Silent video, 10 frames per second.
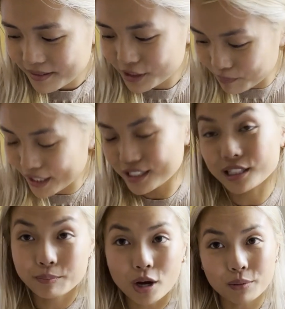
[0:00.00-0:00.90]
because the
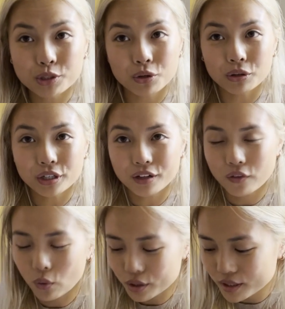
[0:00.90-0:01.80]
bottom was curling, of
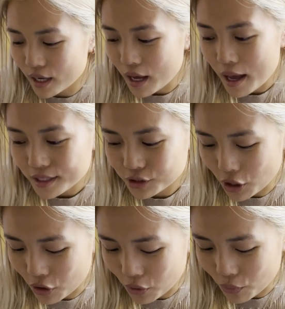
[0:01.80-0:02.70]
course.
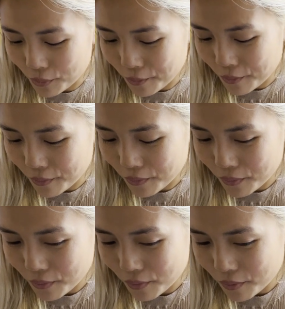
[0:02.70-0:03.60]
So,
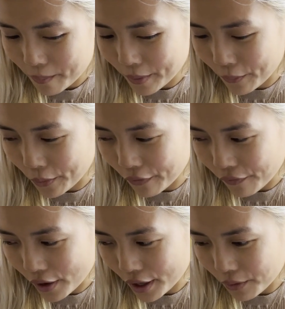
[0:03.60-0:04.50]
but if
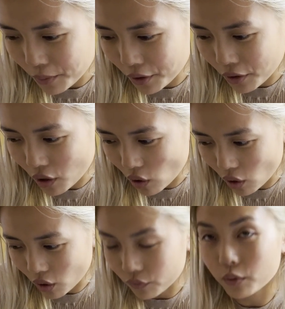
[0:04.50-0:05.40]
I
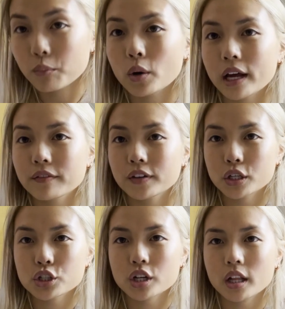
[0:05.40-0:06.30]
recall from when I
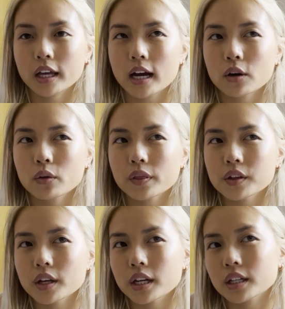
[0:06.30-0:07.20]
finished it, like, I don't think
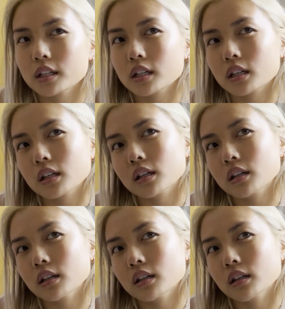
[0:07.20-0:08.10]
that
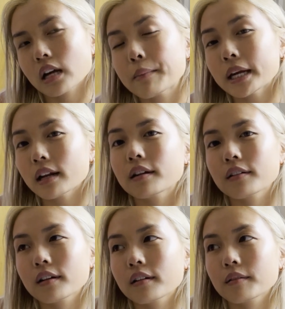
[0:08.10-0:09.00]
I made it
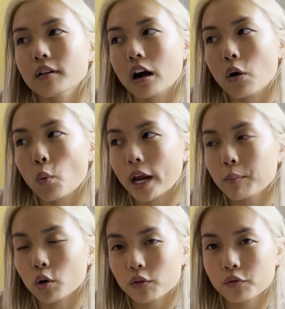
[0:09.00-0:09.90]
way
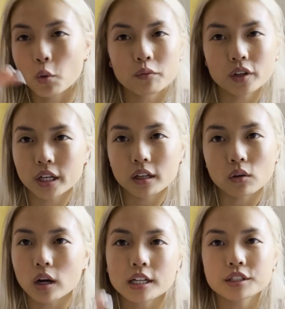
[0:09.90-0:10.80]
more form-fitting, or
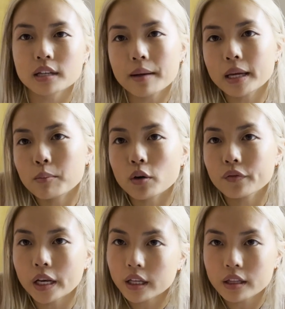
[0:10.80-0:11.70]
I made it more
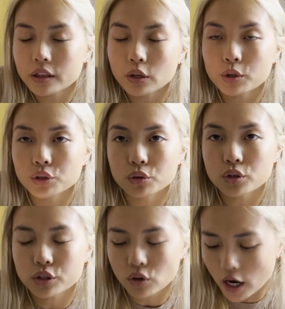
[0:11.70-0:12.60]
fitting than the original
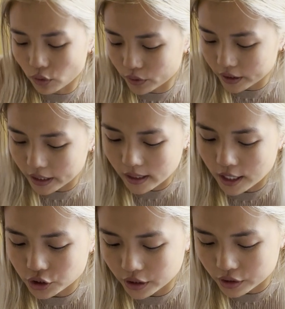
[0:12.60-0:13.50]
dress, so I don't think that it
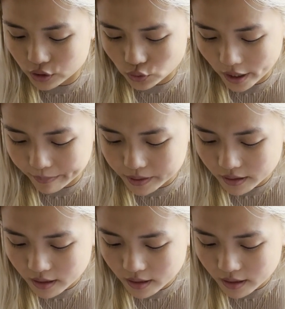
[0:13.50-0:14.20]
actually needs the straps.